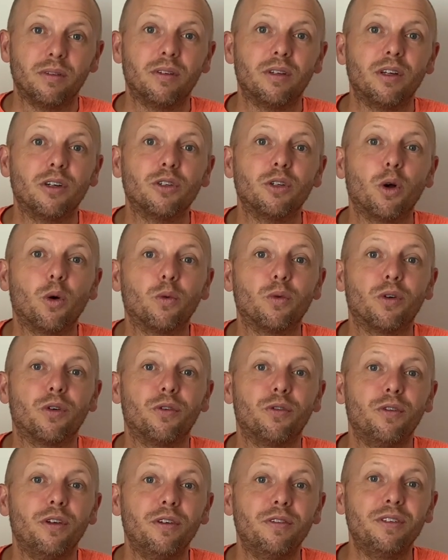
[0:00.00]
There's over
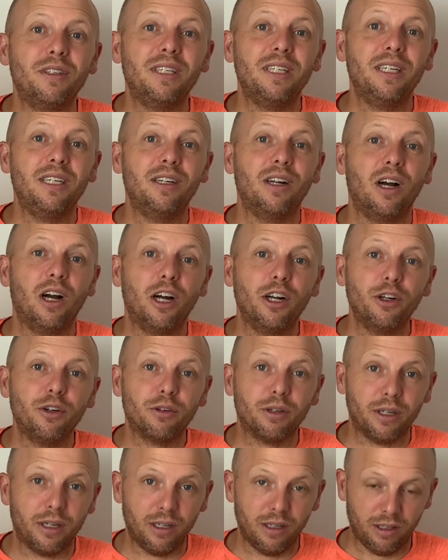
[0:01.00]

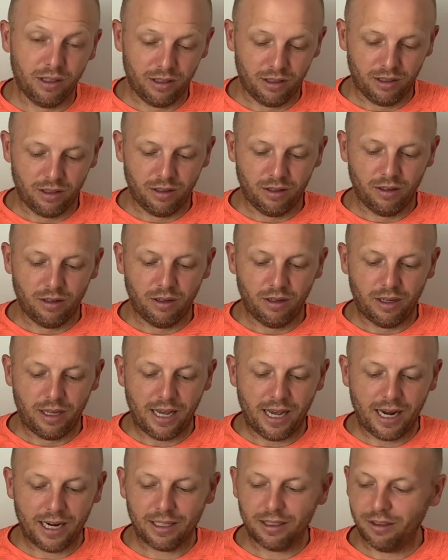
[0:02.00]
1,500
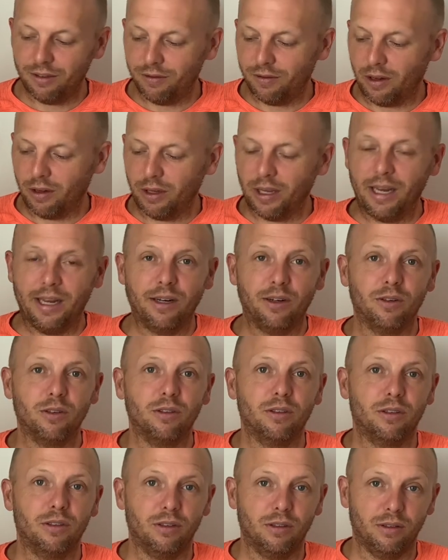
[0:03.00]
active
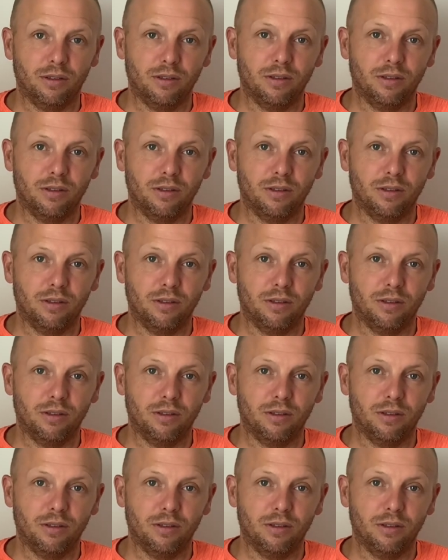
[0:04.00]
volcanoes.